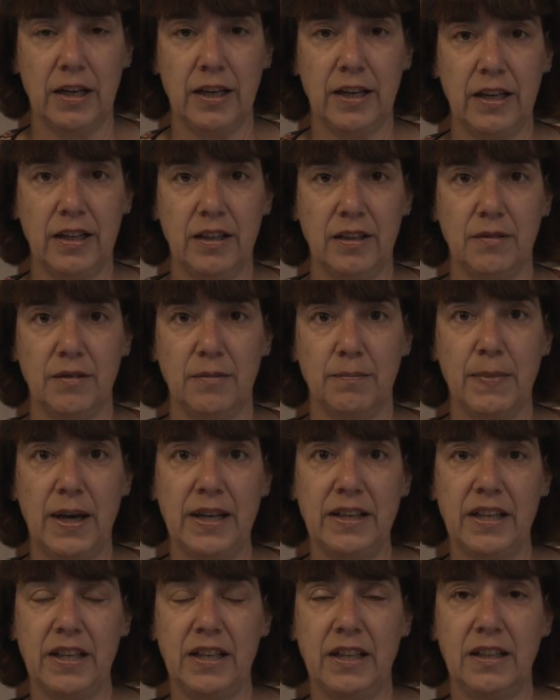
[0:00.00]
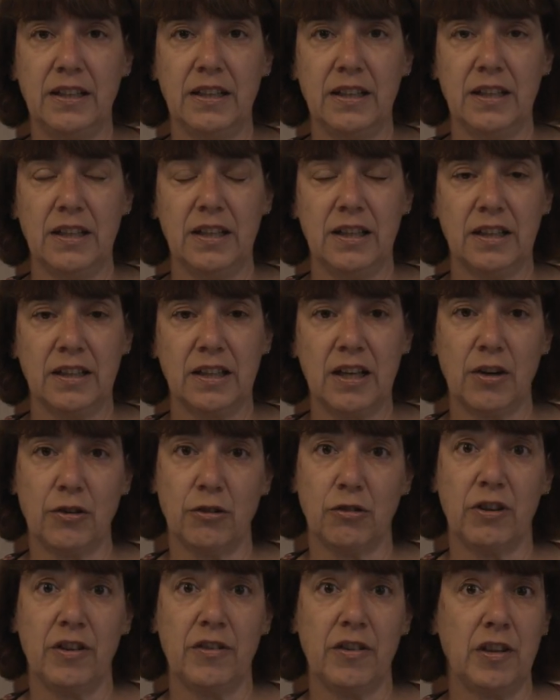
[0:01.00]
In many
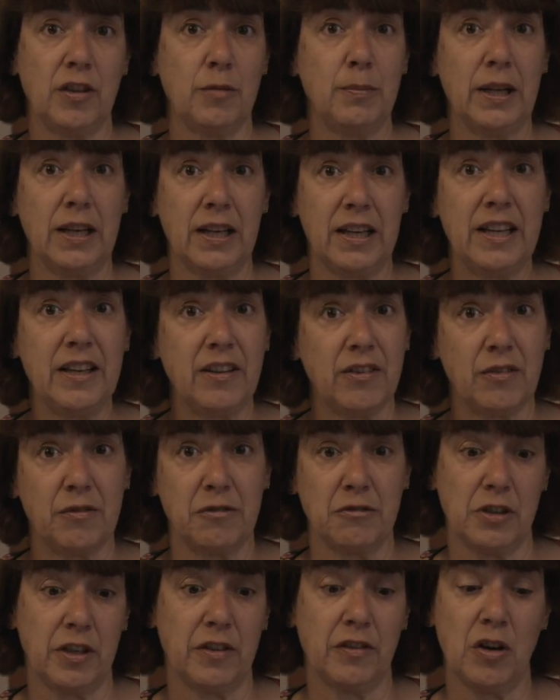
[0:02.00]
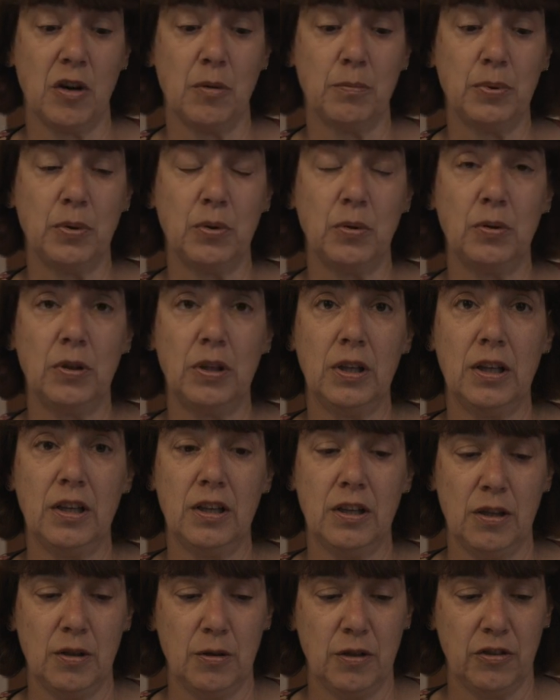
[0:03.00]
countries in the Middle East, for example,
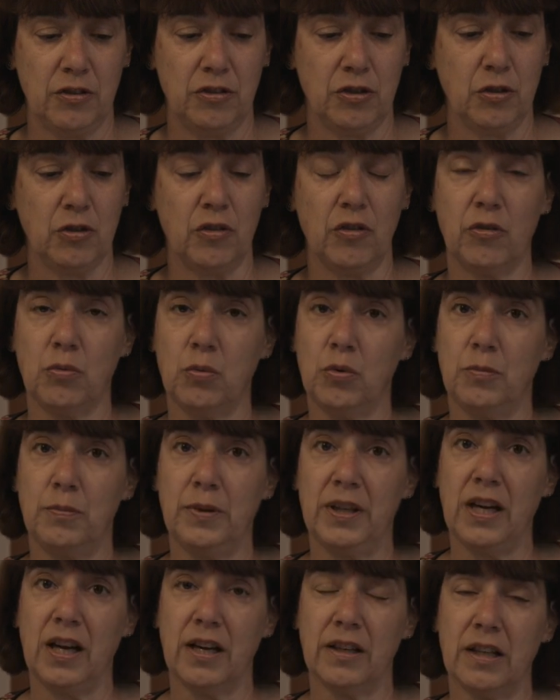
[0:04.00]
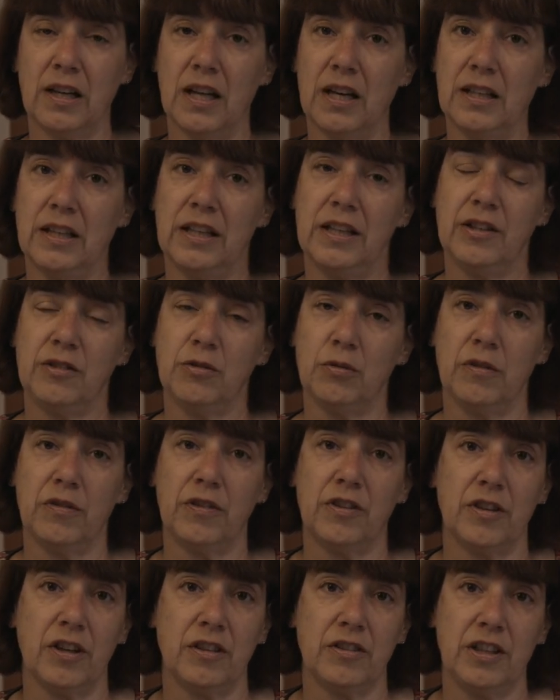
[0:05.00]
students would be unlikely to have
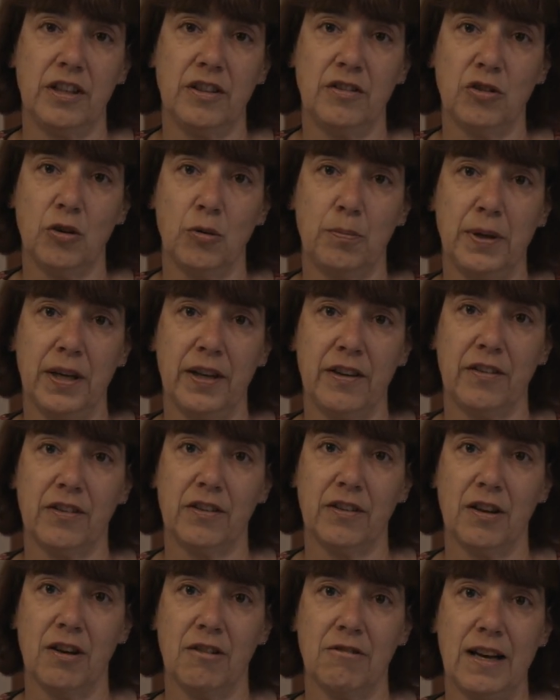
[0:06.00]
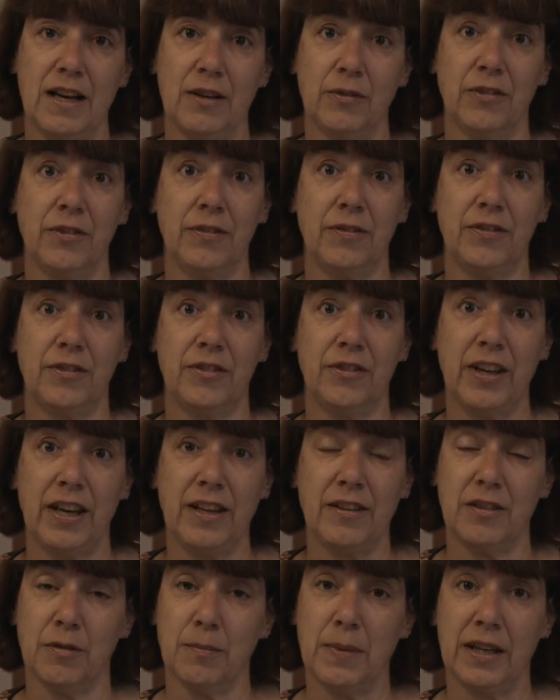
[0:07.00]
studied topics around
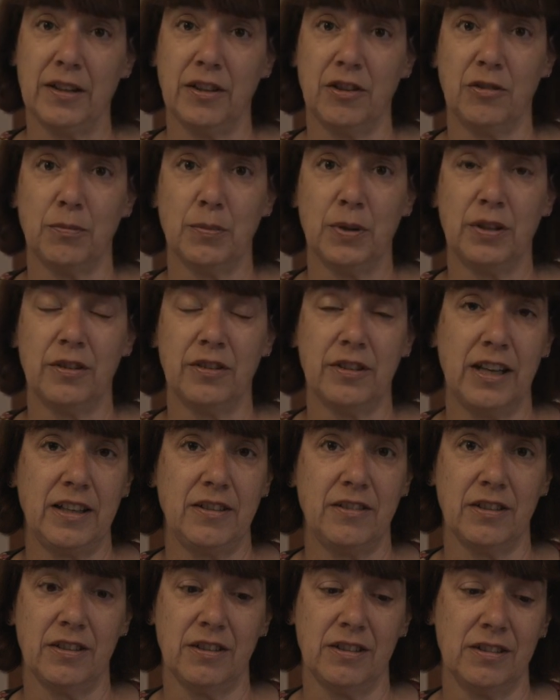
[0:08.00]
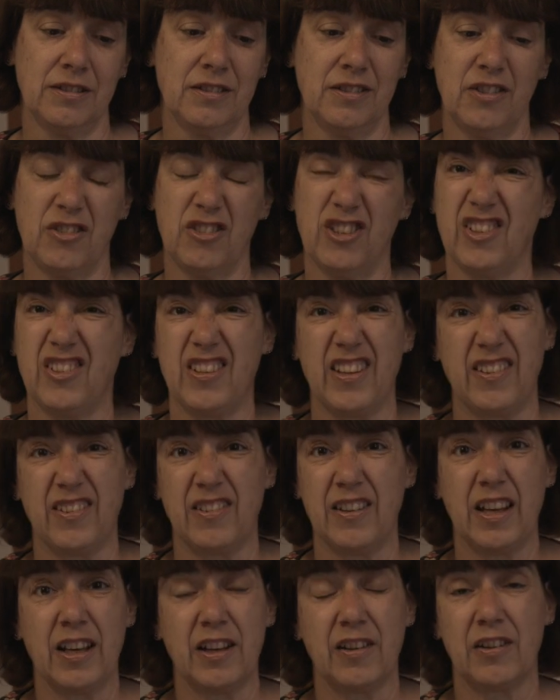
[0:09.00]
data management, data
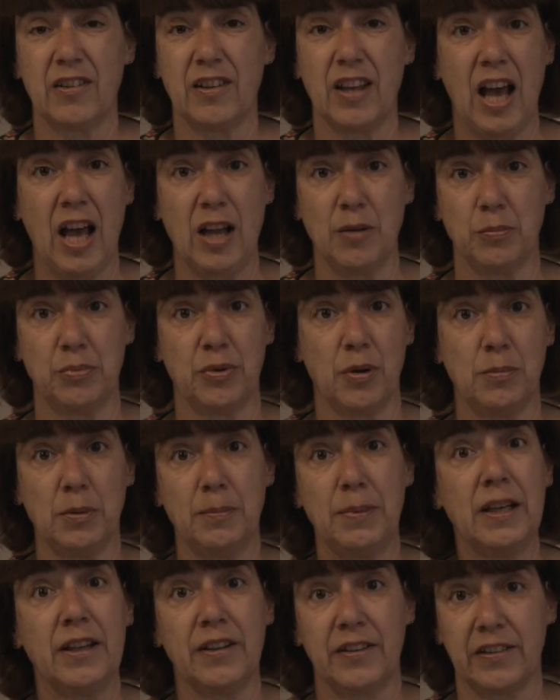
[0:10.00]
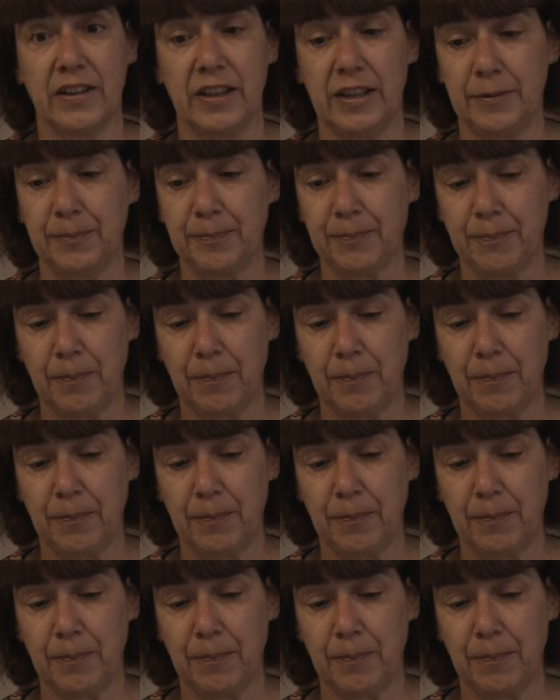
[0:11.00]
statistics and probability,